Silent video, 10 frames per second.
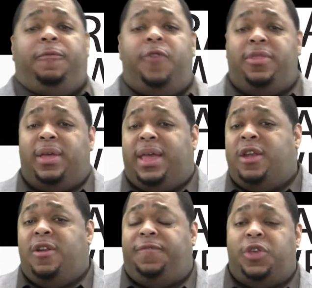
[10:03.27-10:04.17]
for the
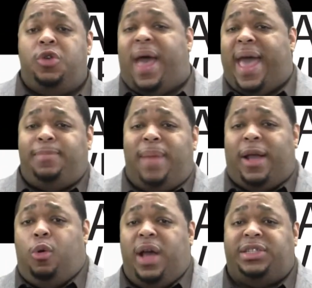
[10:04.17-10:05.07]
interview. I had my
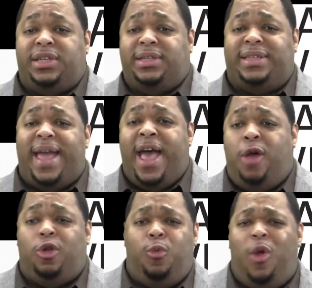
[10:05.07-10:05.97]
questions
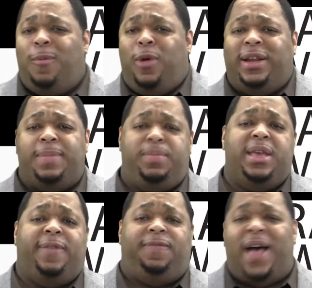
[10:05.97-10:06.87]
down on where I wanted to
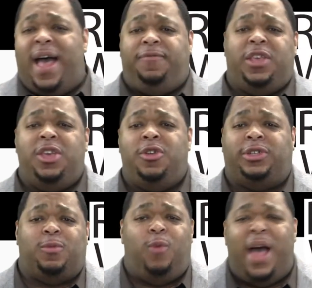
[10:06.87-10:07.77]
be in five
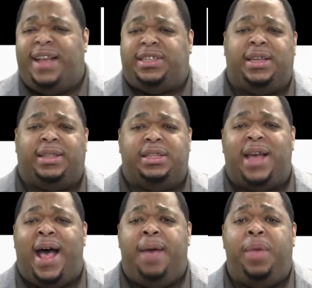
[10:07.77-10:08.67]
years and why I should get the
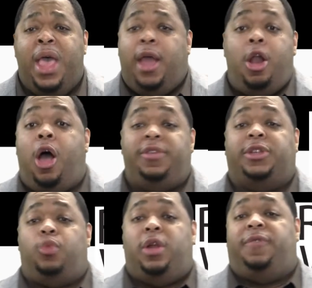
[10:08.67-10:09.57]
job and all
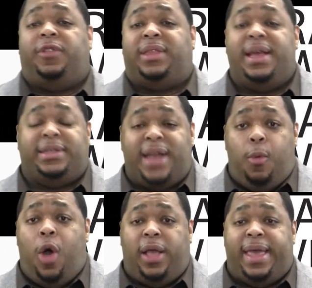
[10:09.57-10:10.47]
these wonderful things. And I
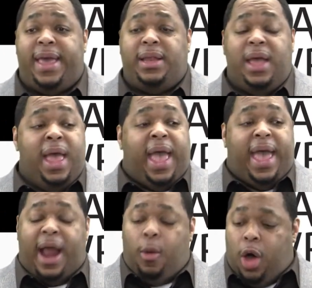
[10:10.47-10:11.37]
walk in
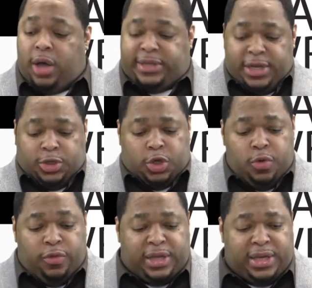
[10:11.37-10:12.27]
and I walked
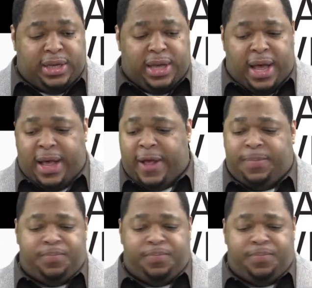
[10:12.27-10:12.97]
into the uh,